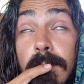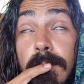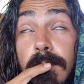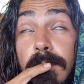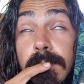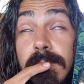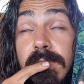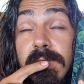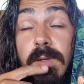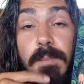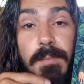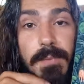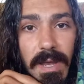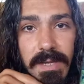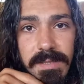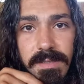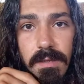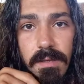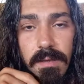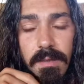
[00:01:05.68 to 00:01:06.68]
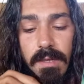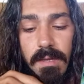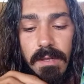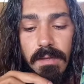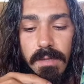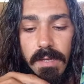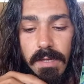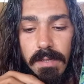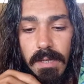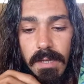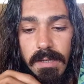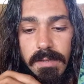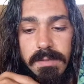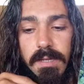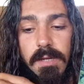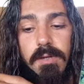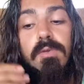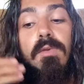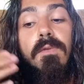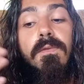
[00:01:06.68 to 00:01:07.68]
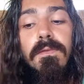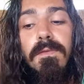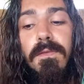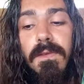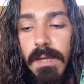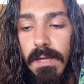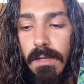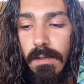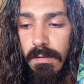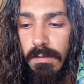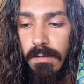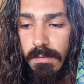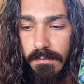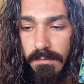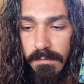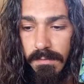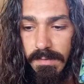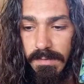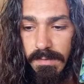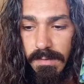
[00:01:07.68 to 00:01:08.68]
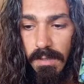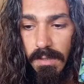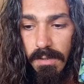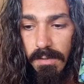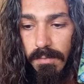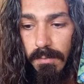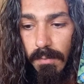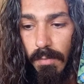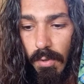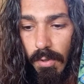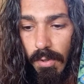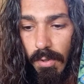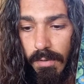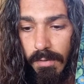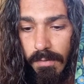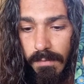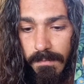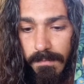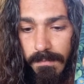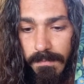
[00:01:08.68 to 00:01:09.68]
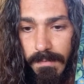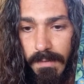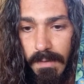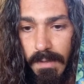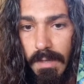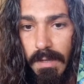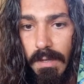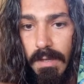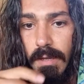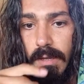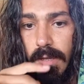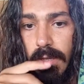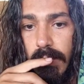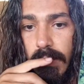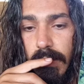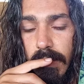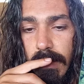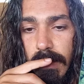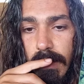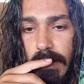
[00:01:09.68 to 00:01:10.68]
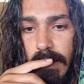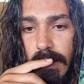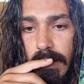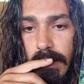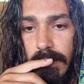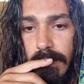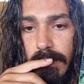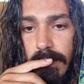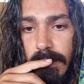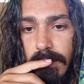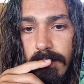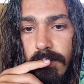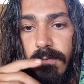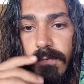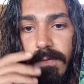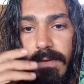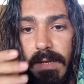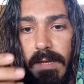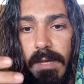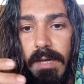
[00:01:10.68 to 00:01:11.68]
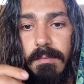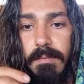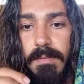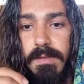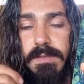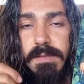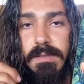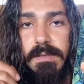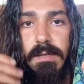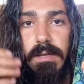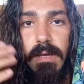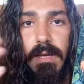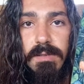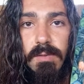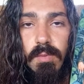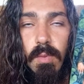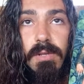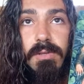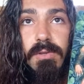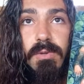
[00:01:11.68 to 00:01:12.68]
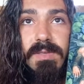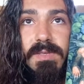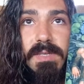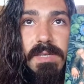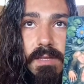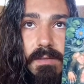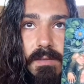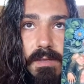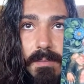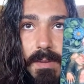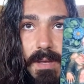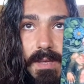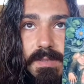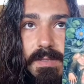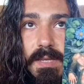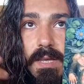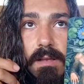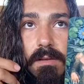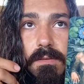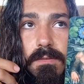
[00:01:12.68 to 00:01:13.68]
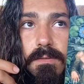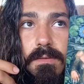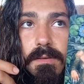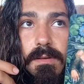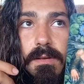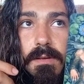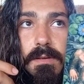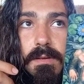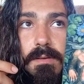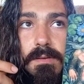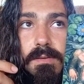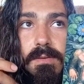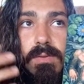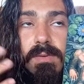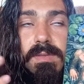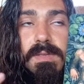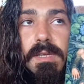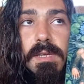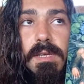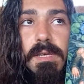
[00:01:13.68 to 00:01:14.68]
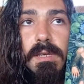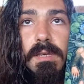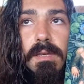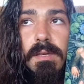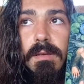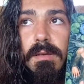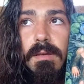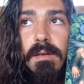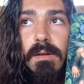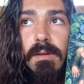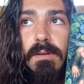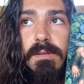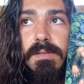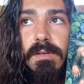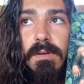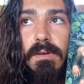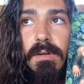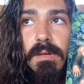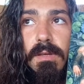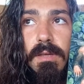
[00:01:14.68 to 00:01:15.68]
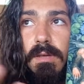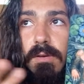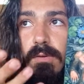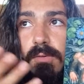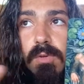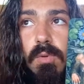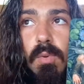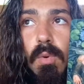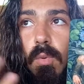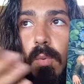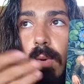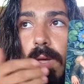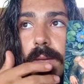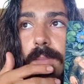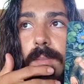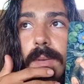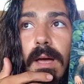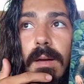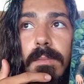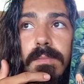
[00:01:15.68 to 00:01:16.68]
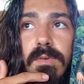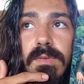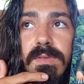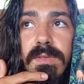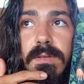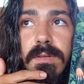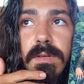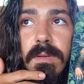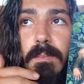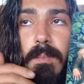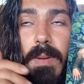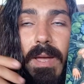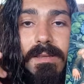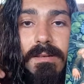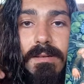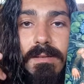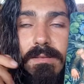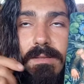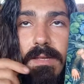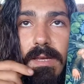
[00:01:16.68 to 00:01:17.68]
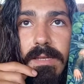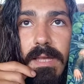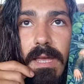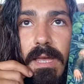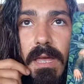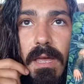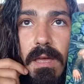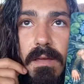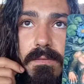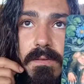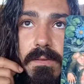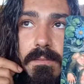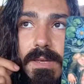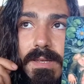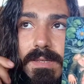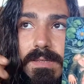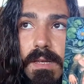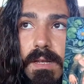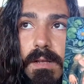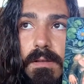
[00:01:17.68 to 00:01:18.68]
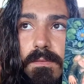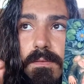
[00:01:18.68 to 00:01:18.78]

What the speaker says: surprising thing that I start to feel this card more, and to feel him is as well to see it in myself, to see also he could wake me up to certain patterns that I have in myself.